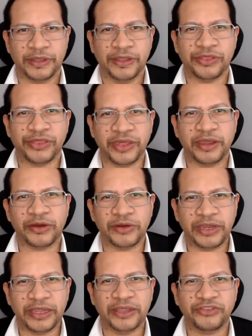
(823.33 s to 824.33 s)
There
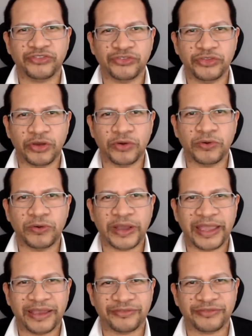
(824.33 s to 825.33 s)
is no
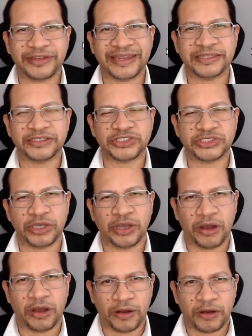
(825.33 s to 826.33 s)
evidence
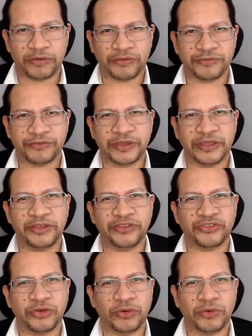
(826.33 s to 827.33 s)
of
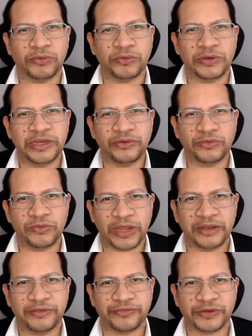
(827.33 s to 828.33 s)
is only
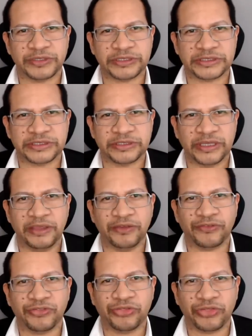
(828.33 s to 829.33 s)
relevant
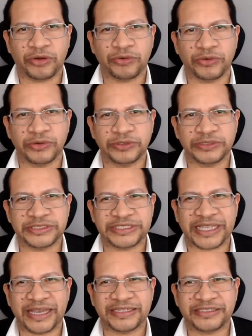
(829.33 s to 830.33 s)
if thorough
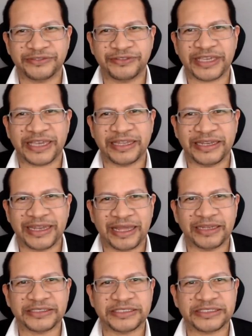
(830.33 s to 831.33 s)
scientific
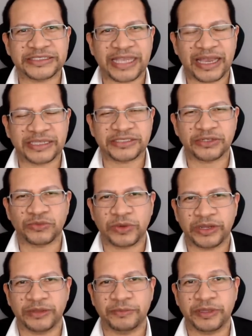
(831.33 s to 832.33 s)
analysis has
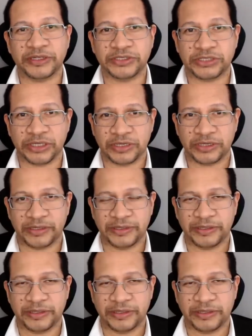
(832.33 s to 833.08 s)
already been done.